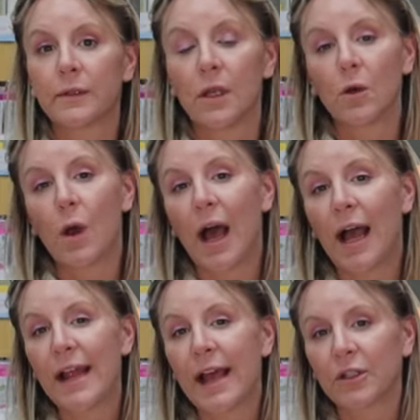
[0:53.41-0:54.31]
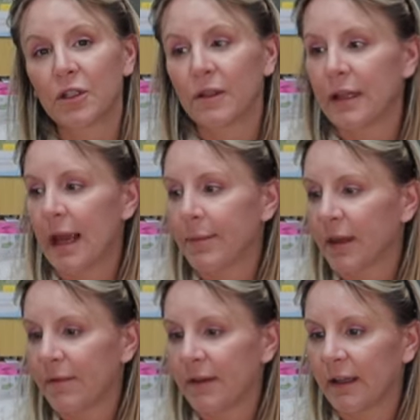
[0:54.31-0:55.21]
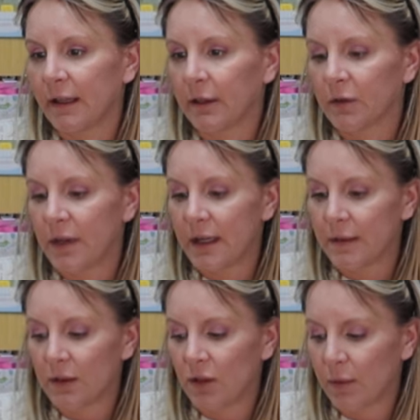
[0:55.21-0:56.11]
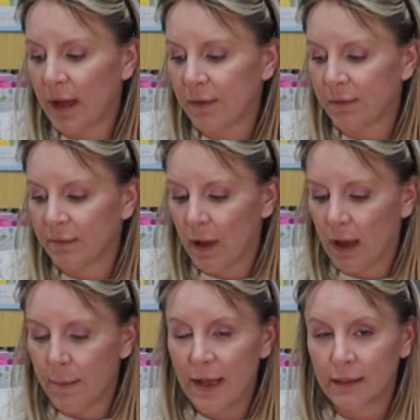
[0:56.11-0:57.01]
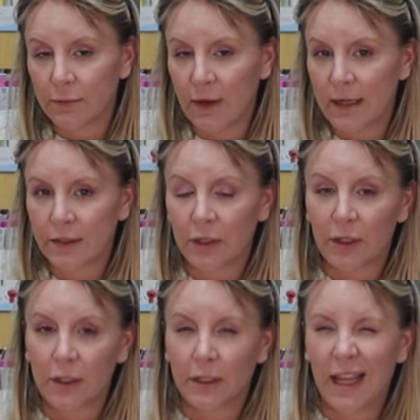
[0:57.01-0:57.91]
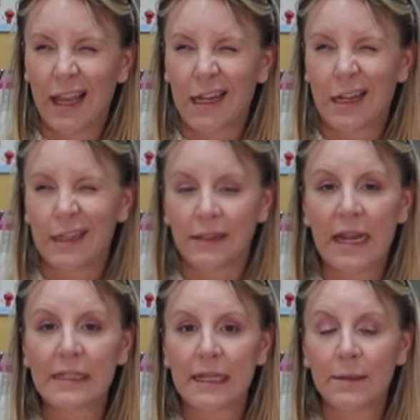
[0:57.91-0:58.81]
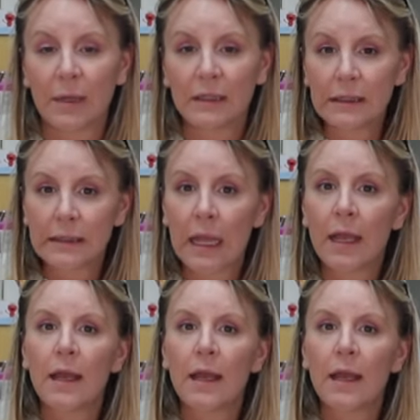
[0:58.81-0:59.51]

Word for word: So I actually am giving this to my uh, best friend. Her kid is 18 months.